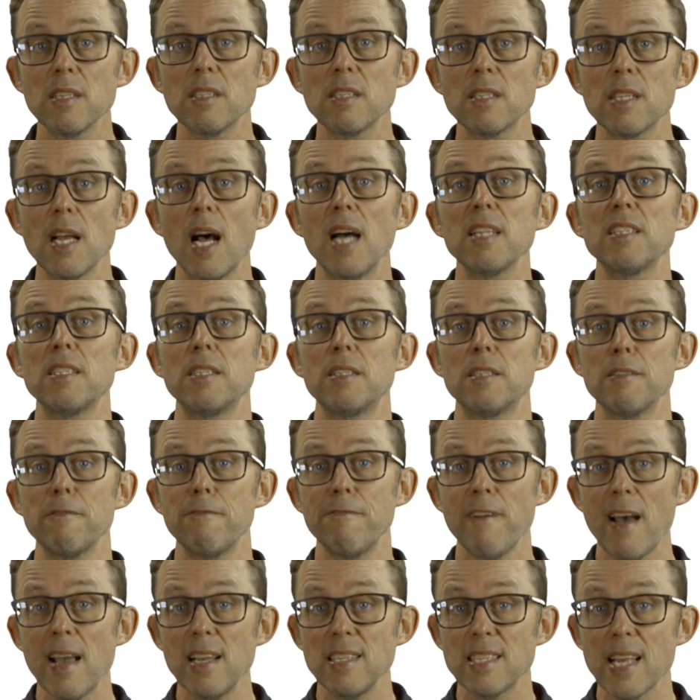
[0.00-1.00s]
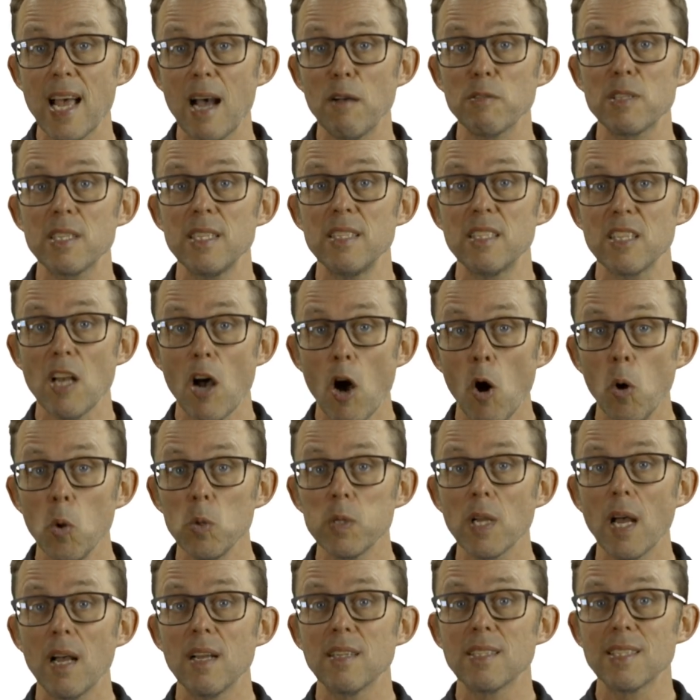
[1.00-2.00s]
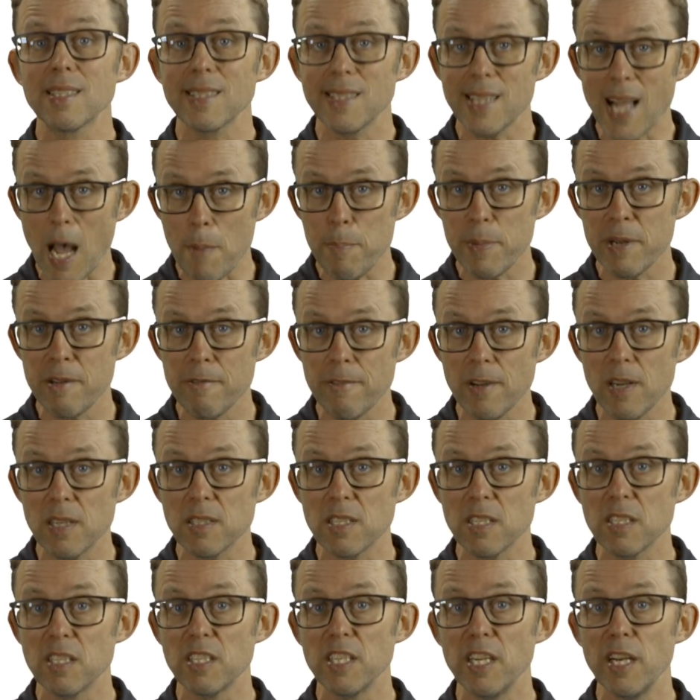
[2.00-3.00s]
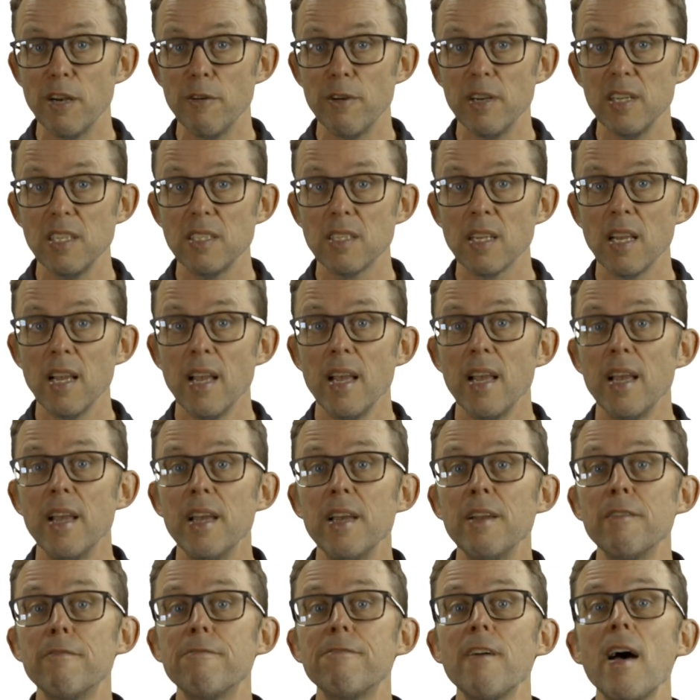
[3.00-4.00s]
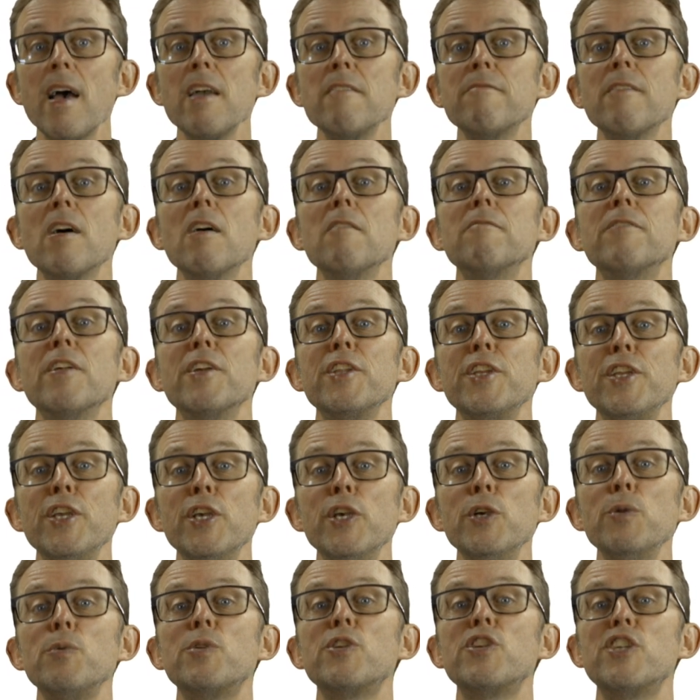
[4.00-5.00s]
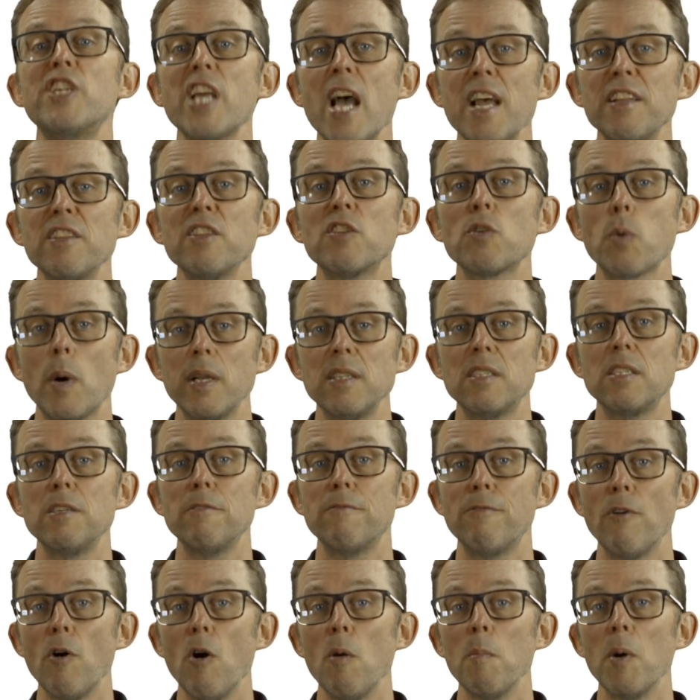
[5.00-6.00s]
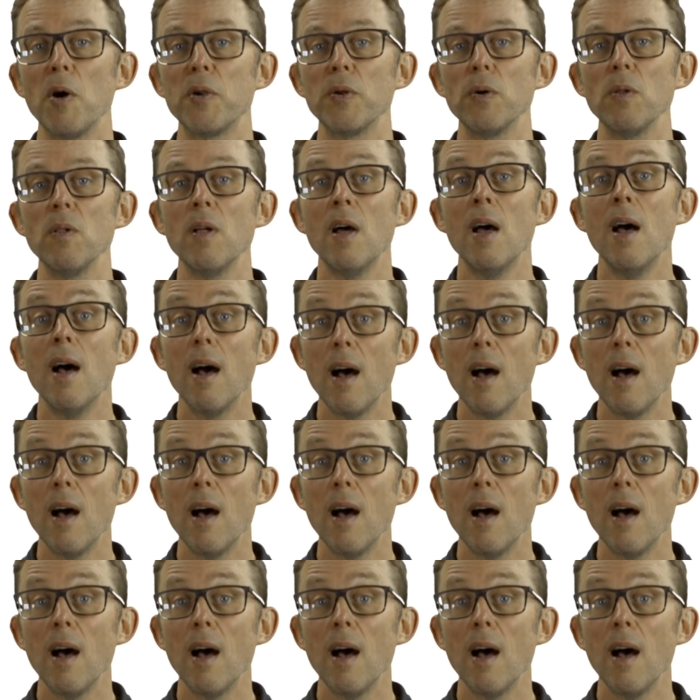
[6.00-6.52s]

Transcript: has started to phase out its older snap inverter series in favour of the new Gen 24 model.